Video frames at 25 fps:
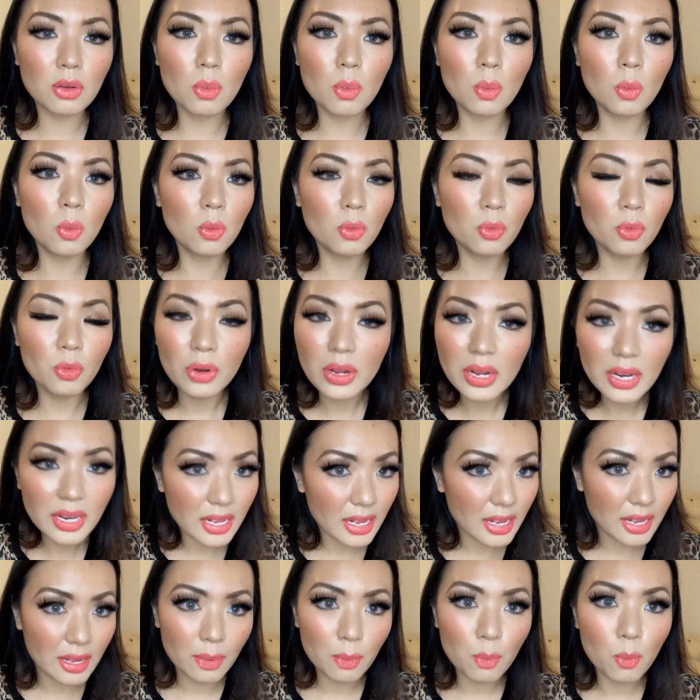
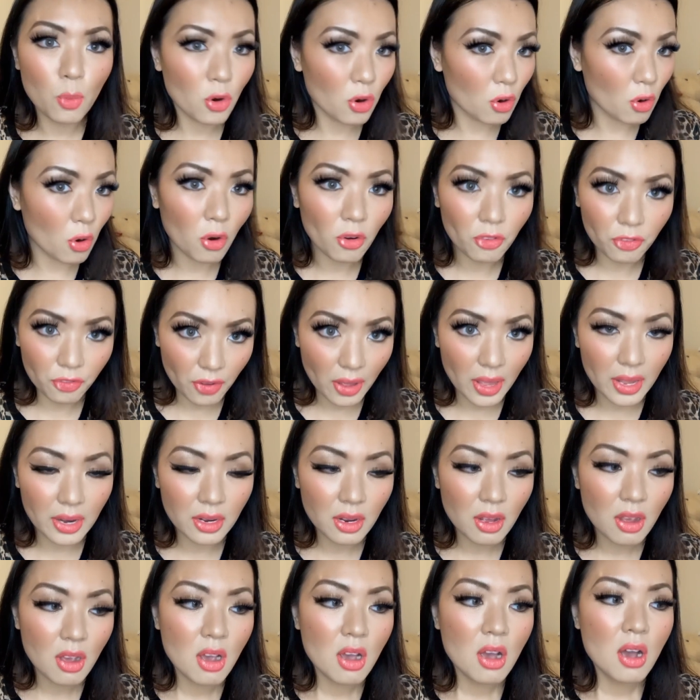really more often,
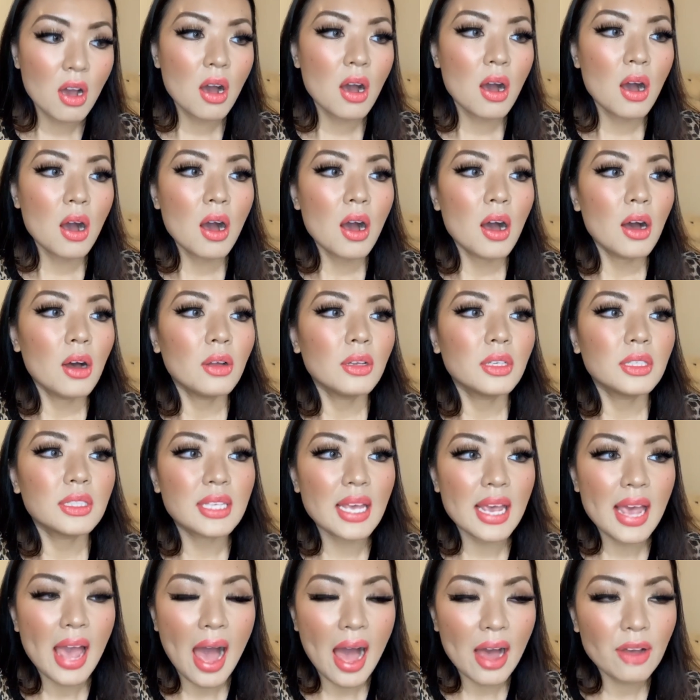
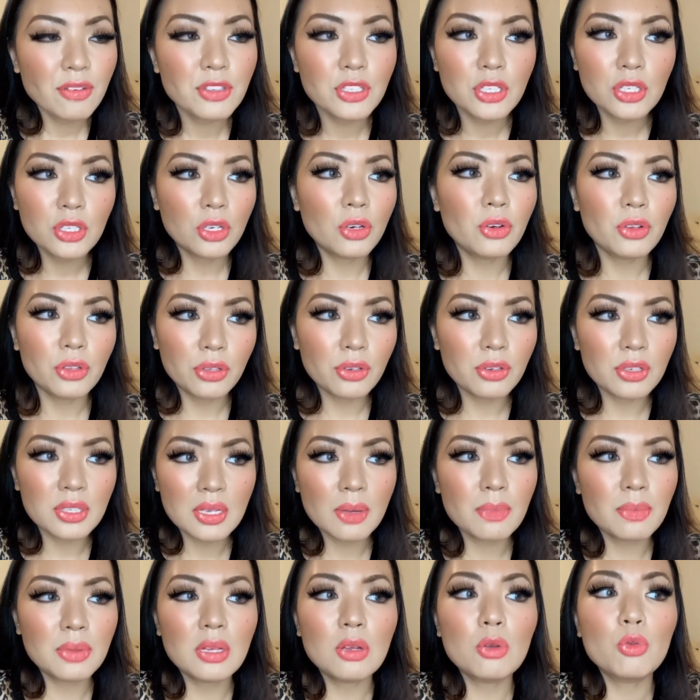they have to go through
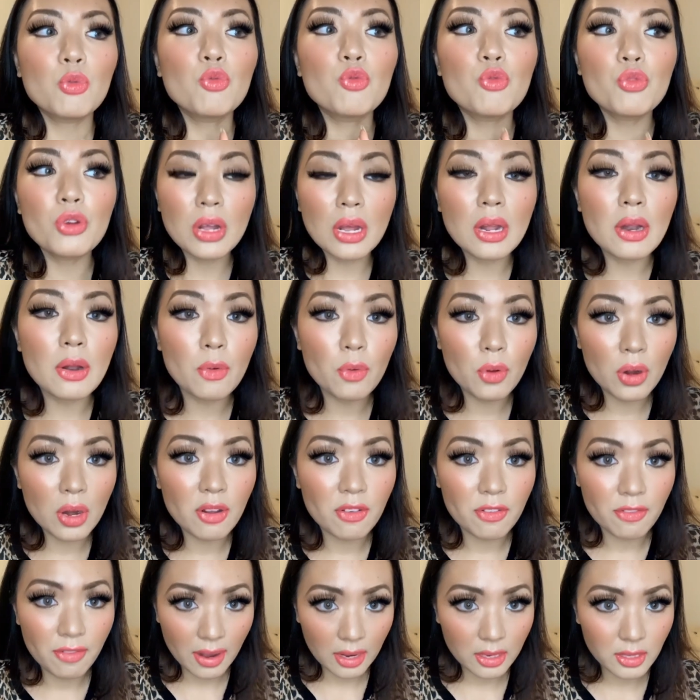something really, really
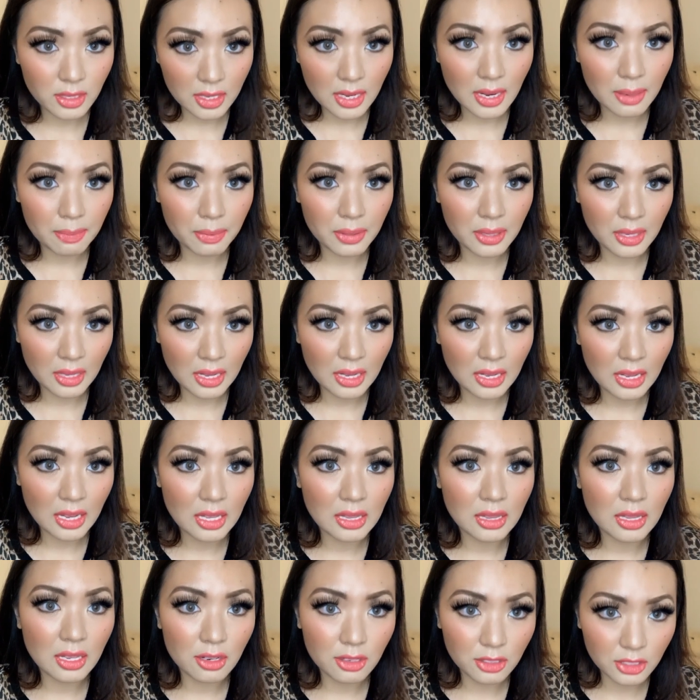fucked up thing
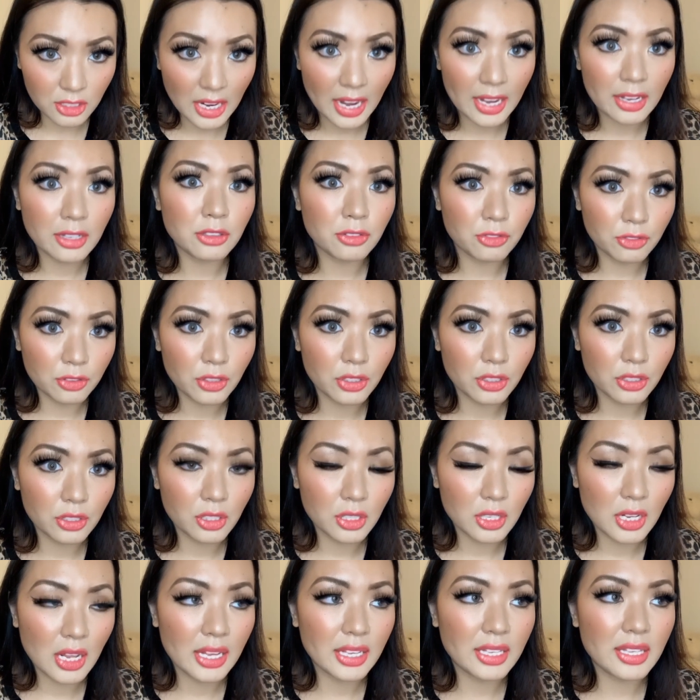in their childhood.
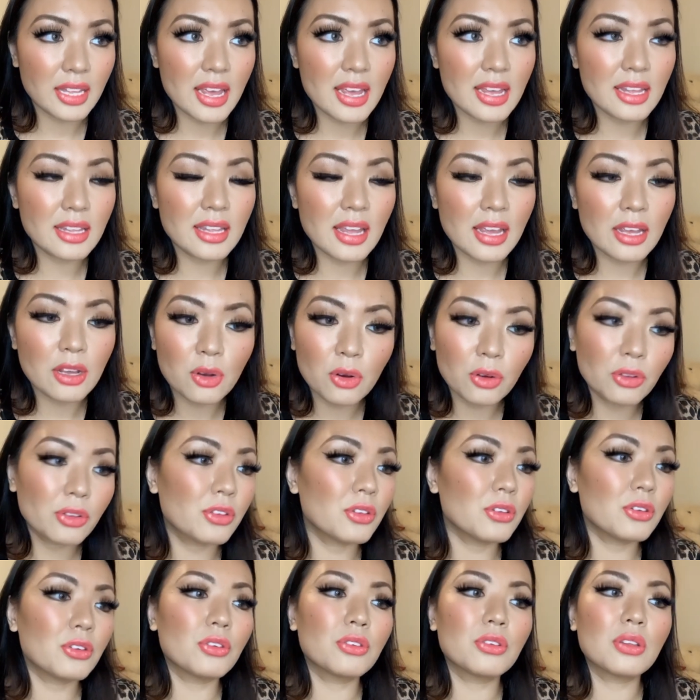They go
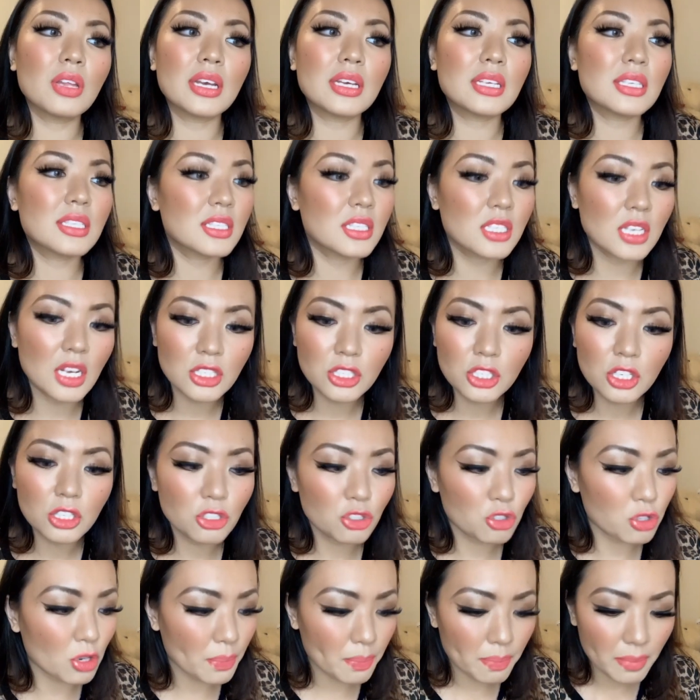through such a
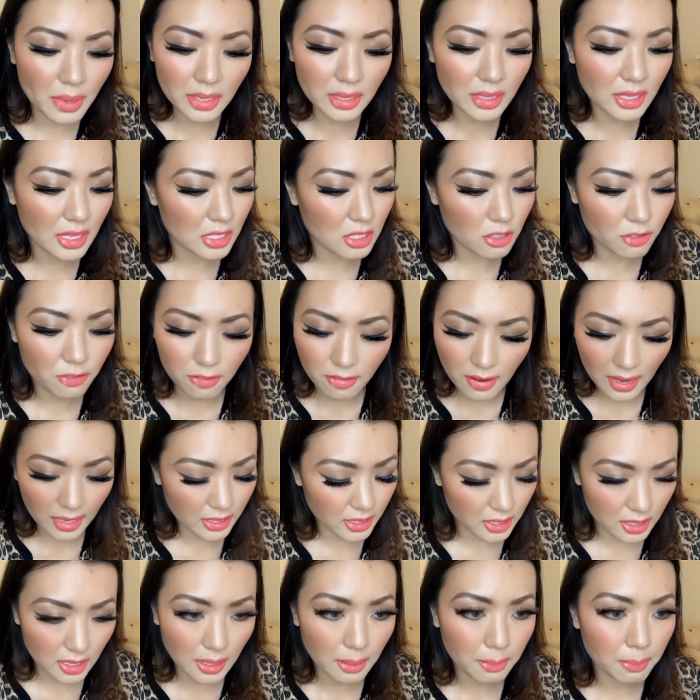tremendous
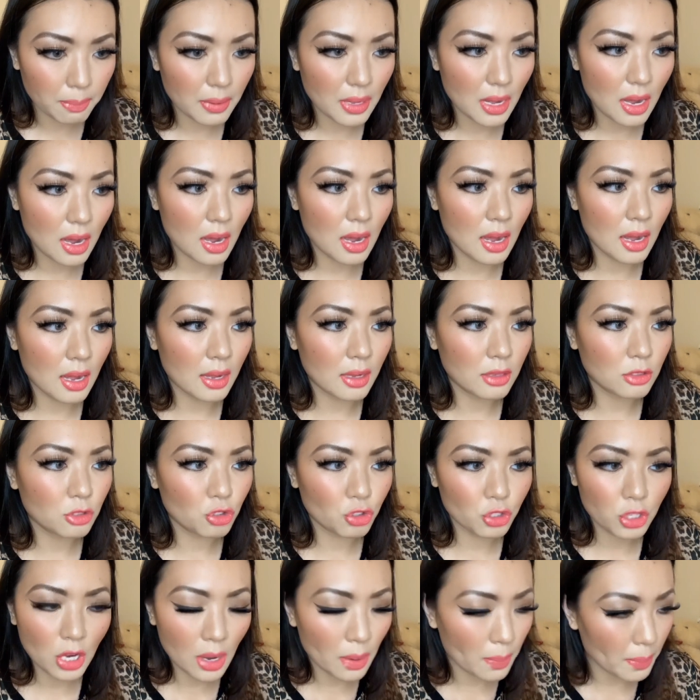fucked up
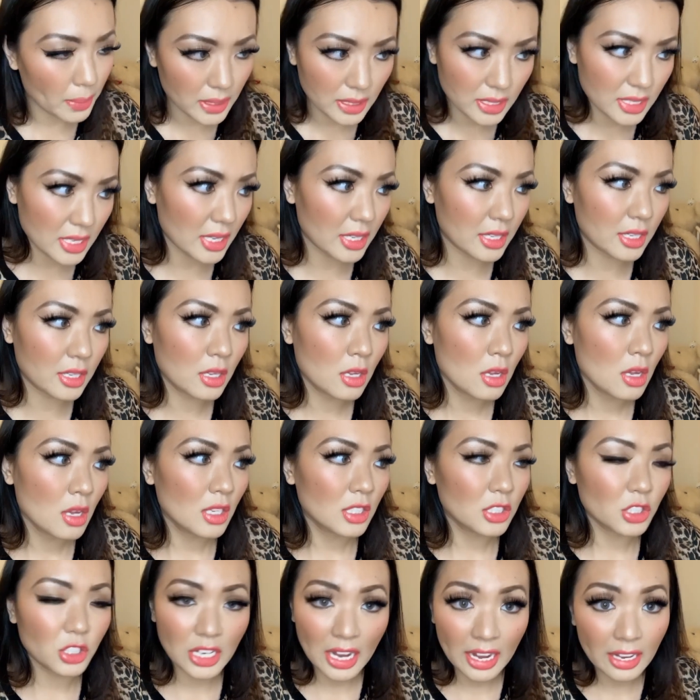traumatic
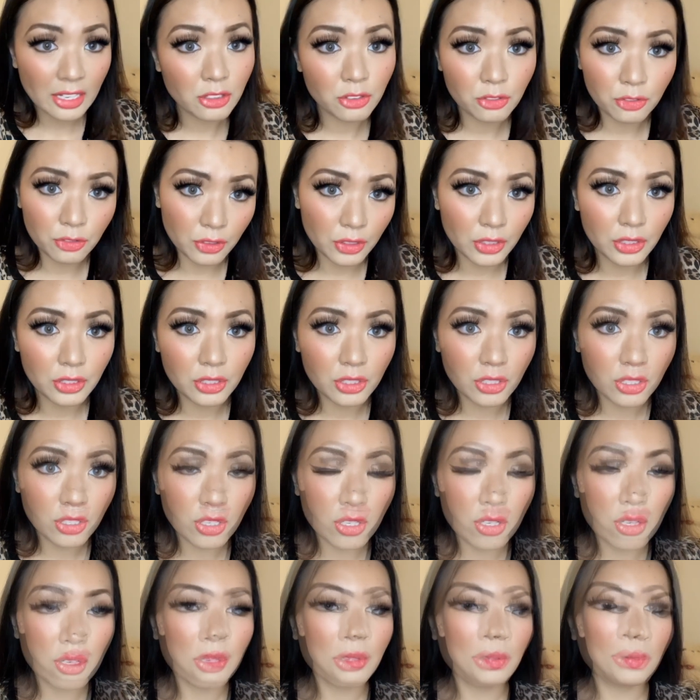childhood.
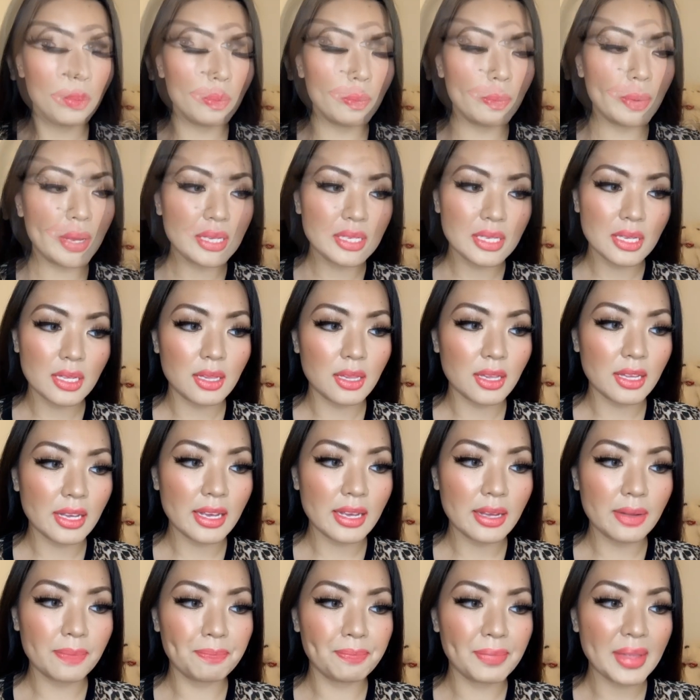
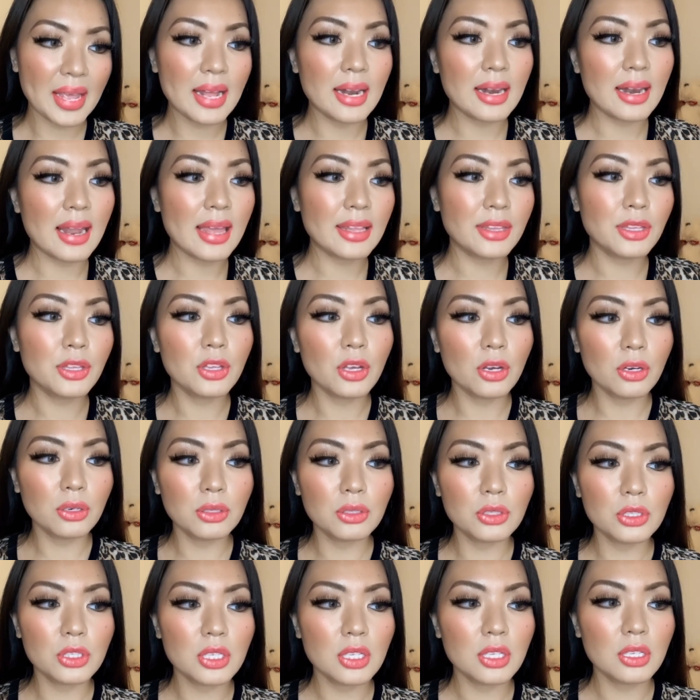Basically, they let those